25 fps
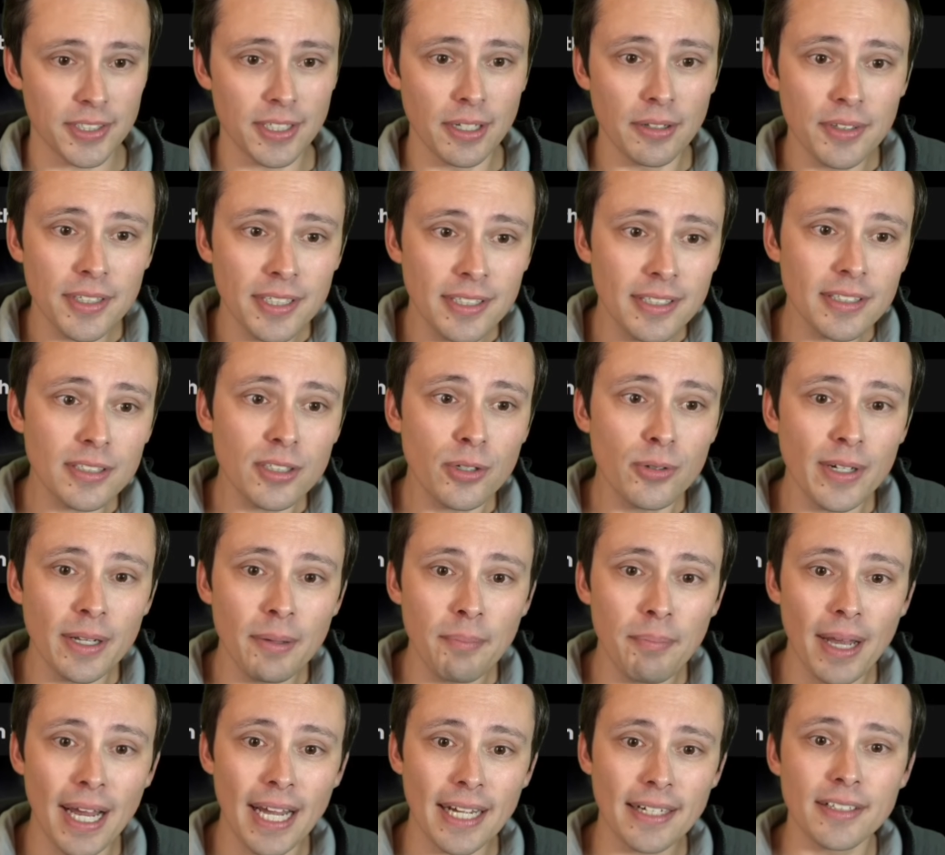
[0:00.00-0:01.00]
Now, this is
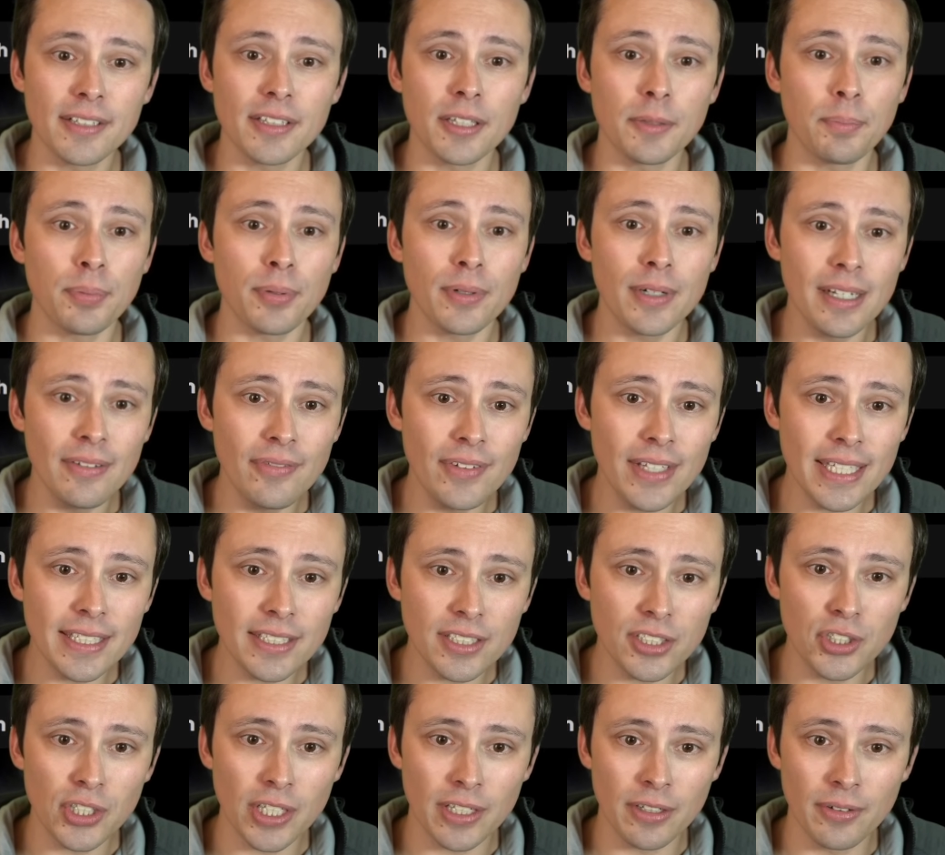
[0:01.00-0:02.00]
going back to the
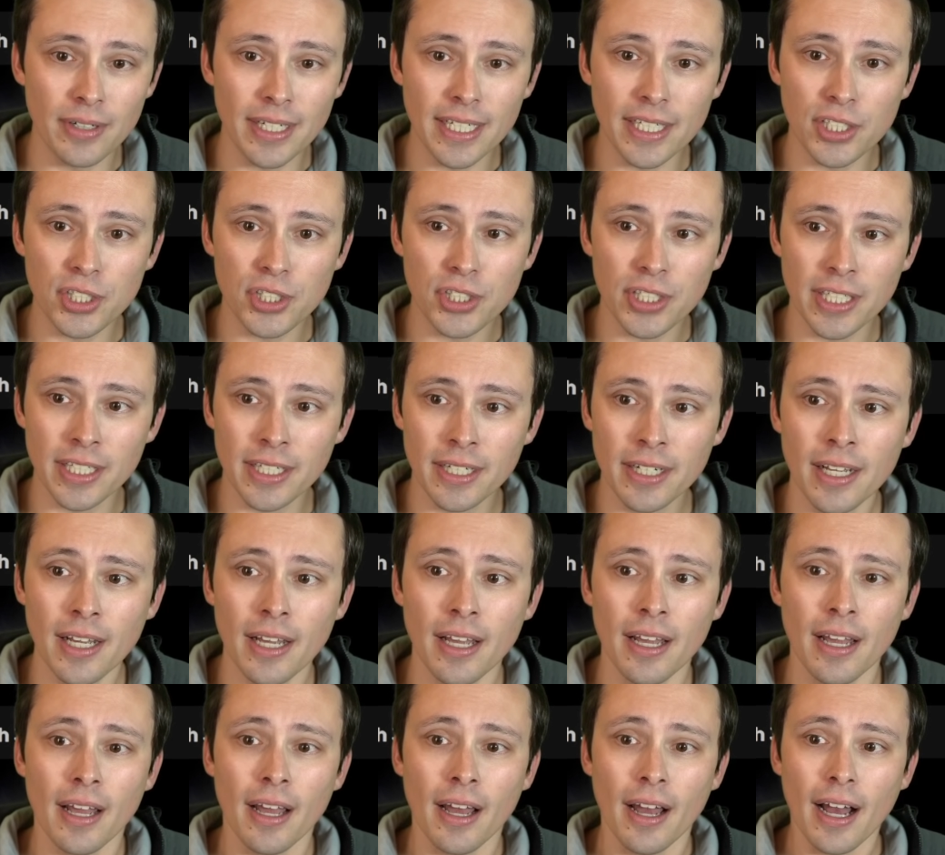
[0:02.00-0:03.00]
previous generation
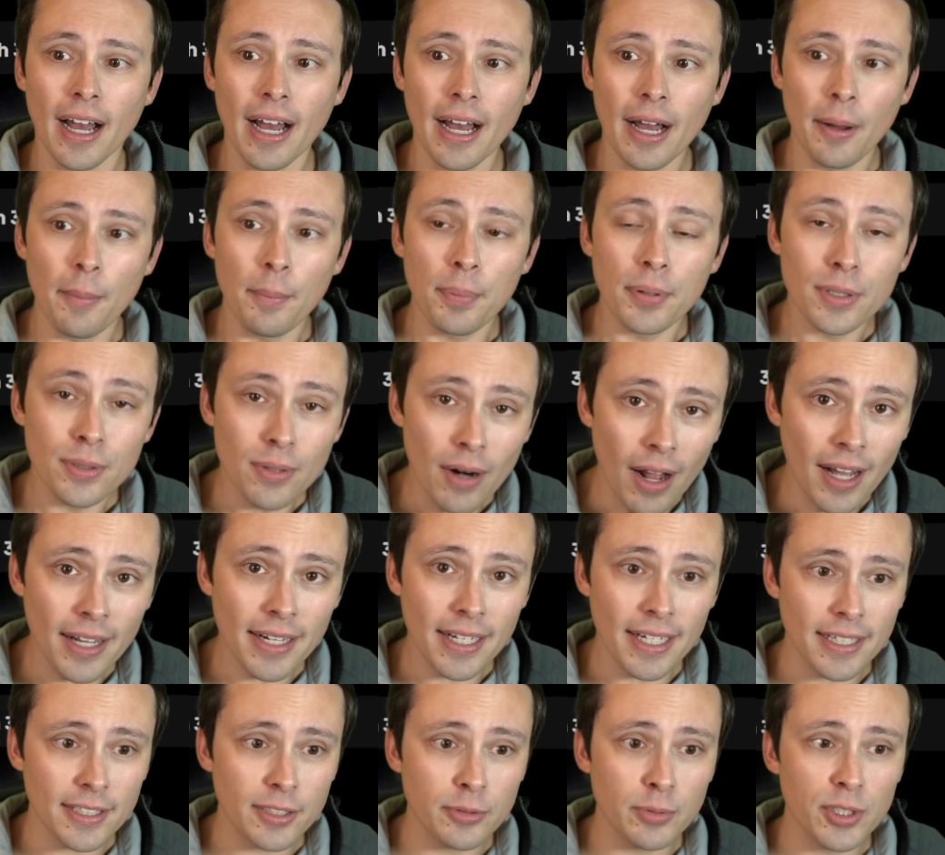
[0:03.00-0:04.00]
uh,
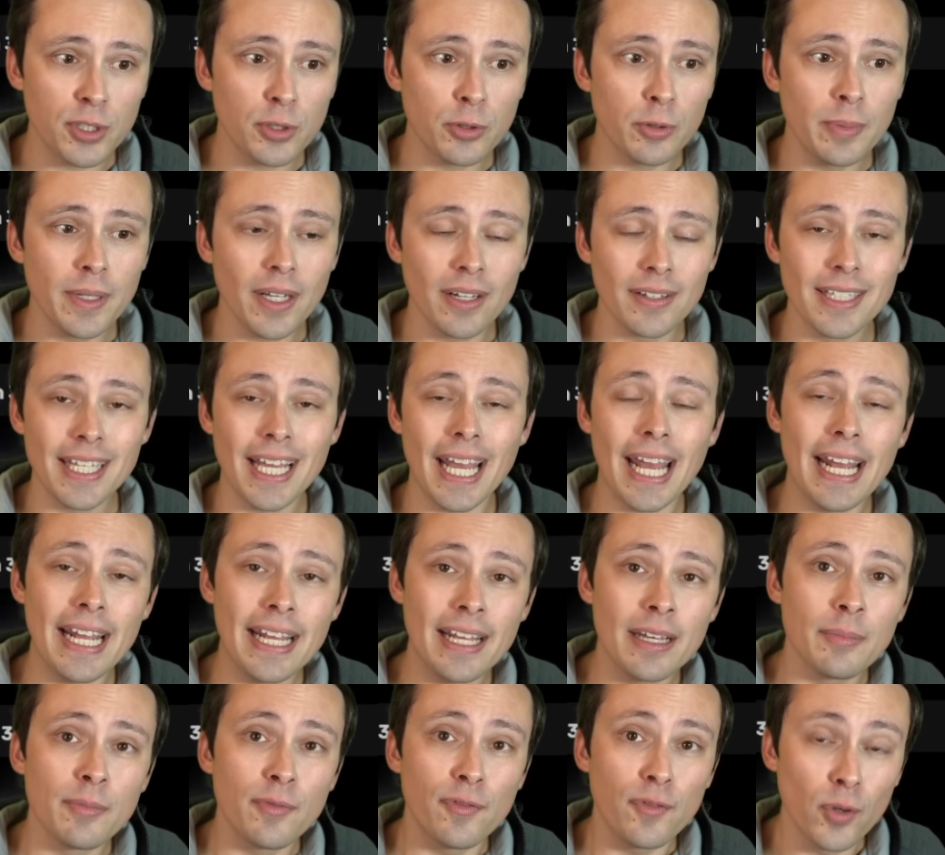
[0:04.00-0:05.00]
product, which would be on the
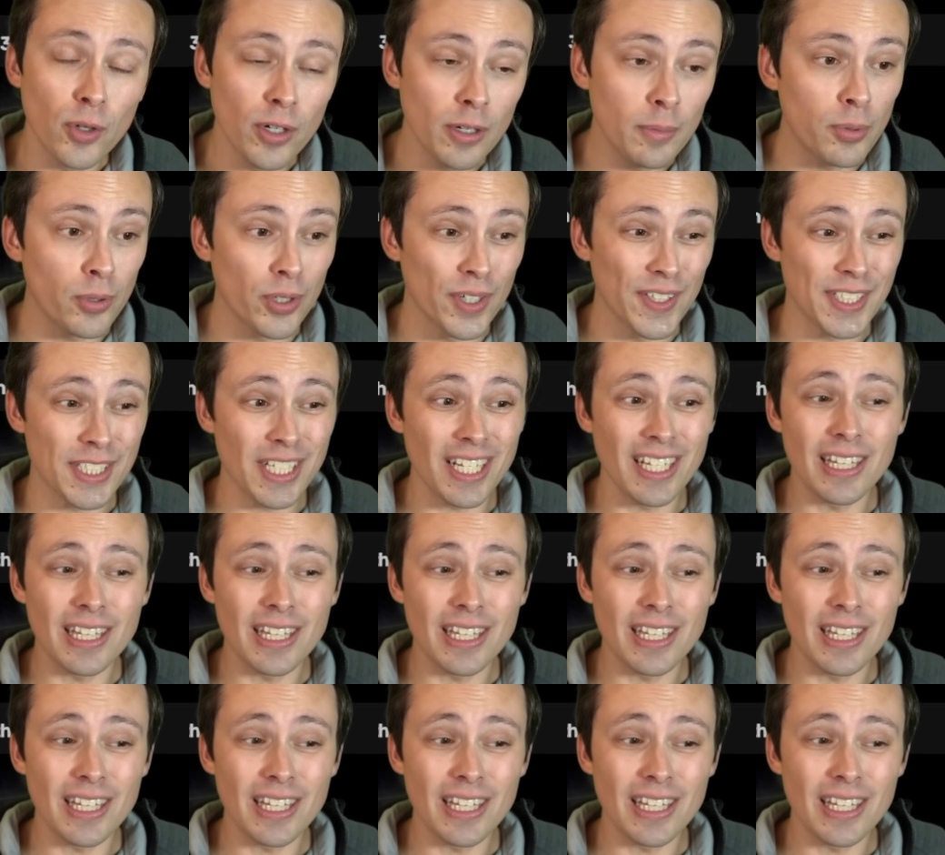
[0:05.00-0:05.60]
AM4 boards.